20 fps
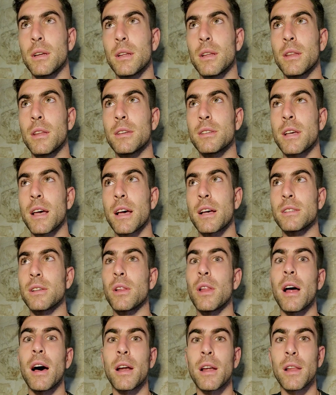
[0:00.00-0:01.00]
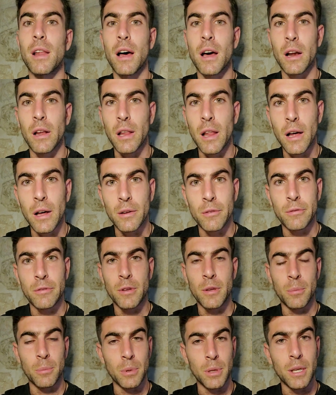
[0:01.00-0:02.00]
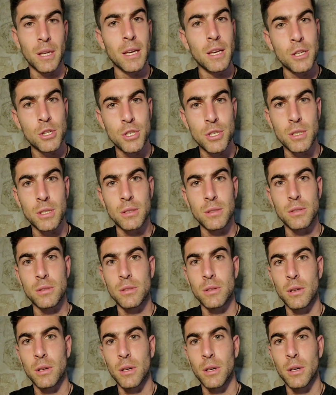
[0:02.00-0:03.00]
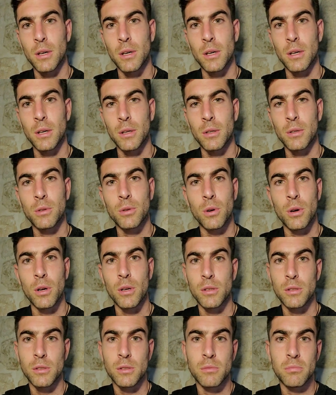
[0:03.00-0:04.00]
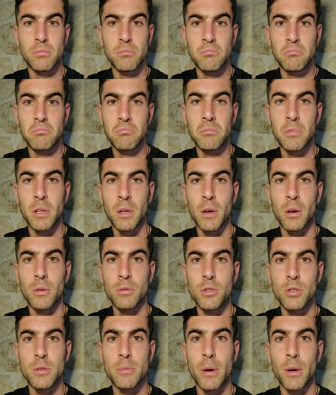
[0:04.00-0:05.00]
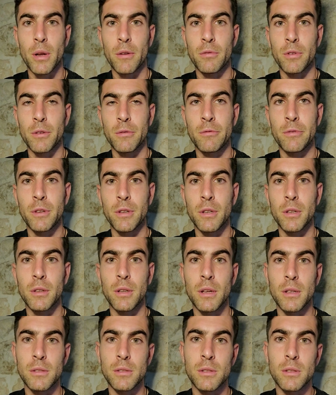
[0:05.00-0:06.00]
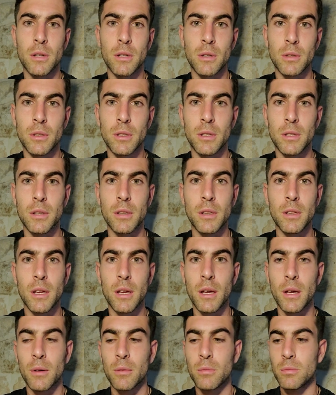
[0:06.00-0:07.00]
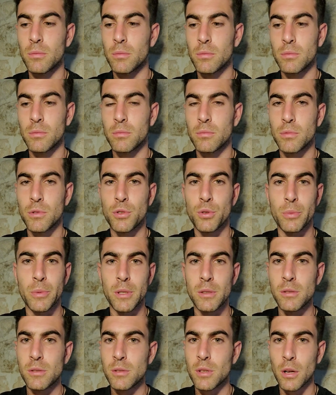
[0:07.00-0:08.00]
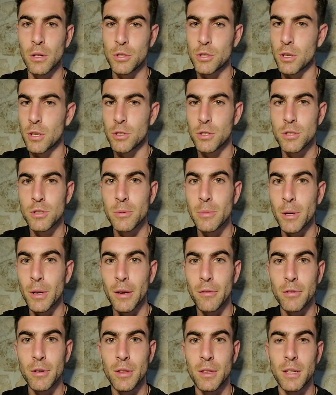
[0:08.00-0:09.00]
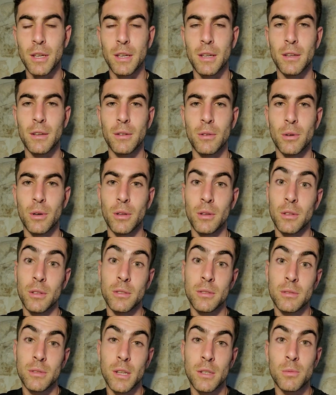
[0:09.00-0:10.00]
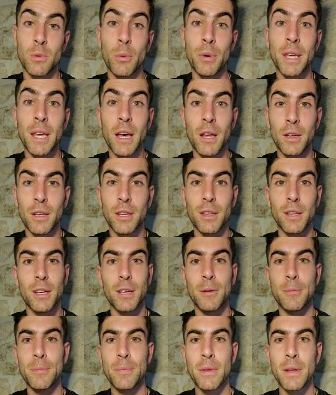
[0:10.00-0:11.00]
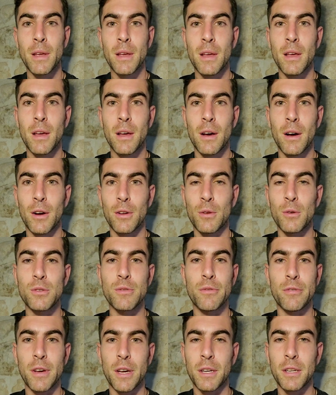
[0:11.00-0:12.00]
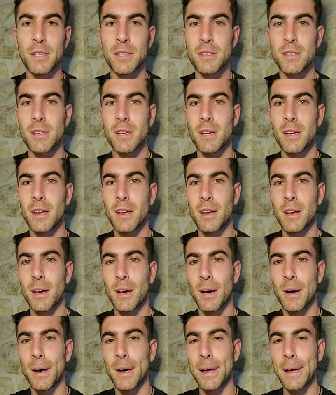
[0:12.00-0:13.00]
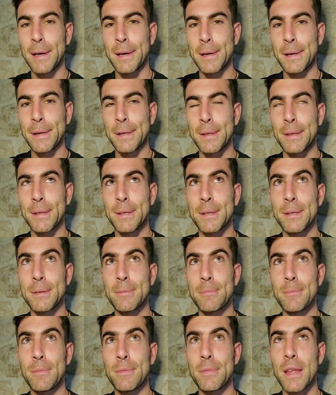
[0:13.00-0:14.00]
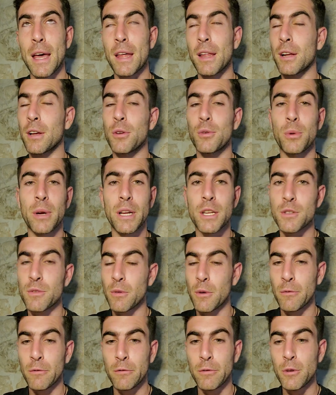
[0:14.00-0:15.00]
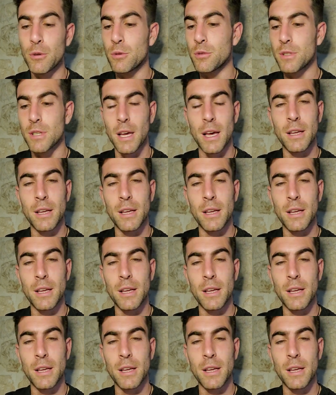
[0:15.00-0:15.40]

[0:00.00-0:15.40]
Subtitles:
this has a lot of implications across, just about every field. As at the end of the day, humans touch on just about everything, or at least that's what we calculate are those effects. And that could range from food to